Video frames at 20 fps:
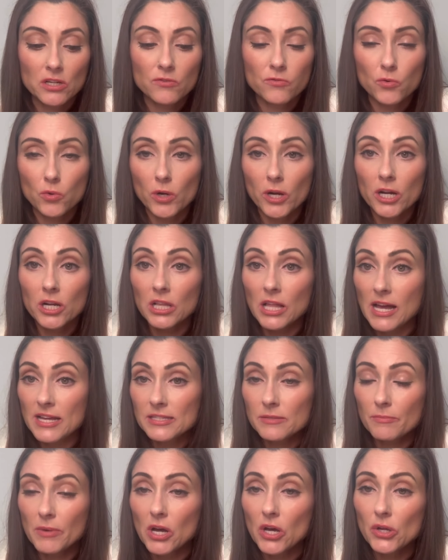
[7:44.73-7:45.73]
for a
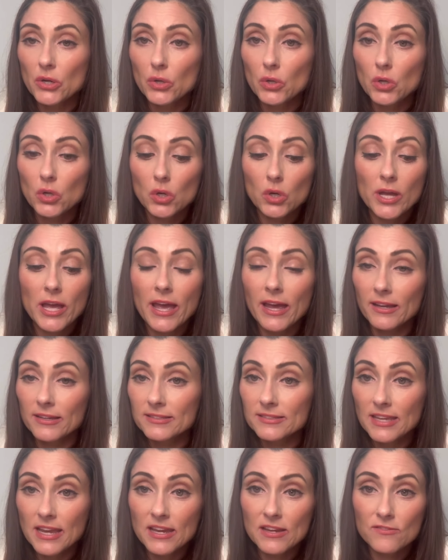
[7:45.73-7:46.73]
glass bottle,
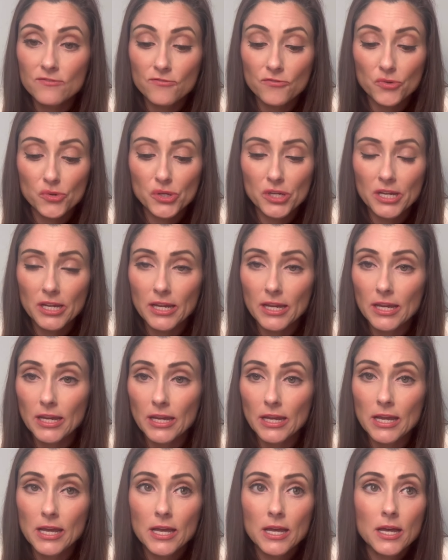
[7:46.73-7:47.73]

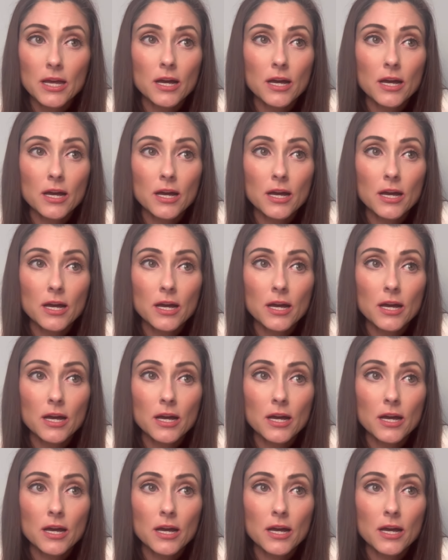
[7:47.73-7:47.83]
hexane-free,